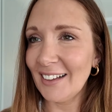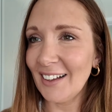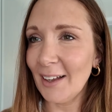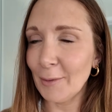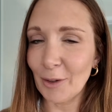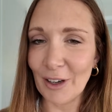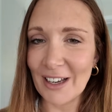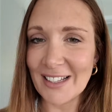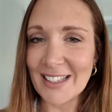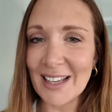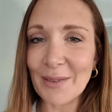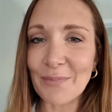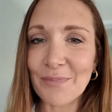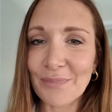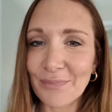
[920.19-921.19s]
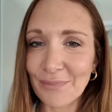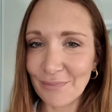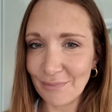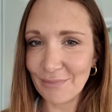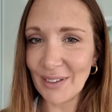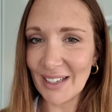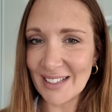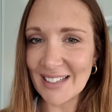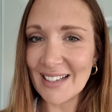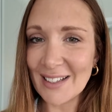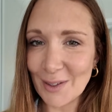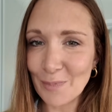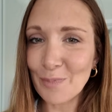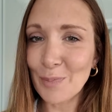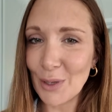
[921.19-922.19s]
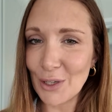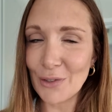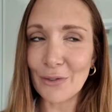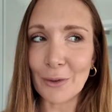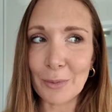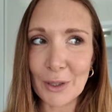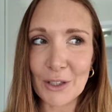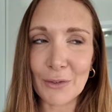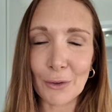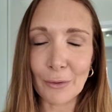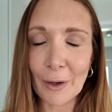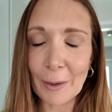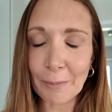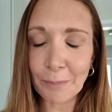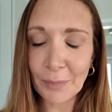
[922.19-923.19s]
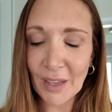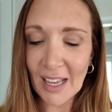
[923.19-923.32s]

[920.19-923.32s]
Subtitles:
I'm crazy, because it is a beautiful, beautiful room.